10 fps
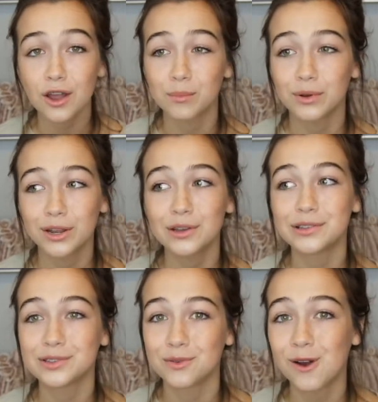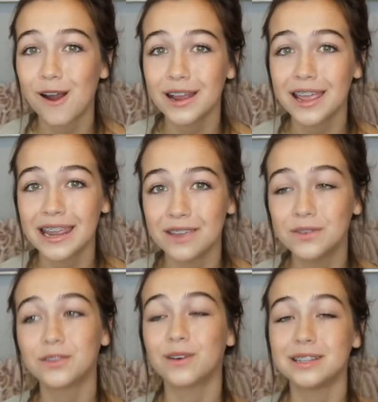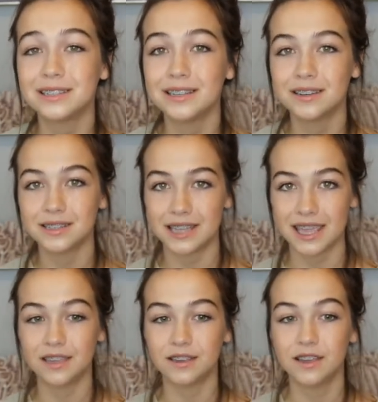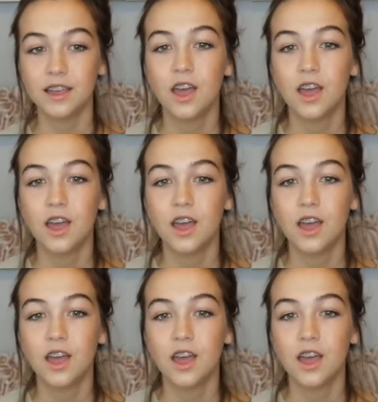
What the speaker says: got a pretty good score on it, even though I didn't take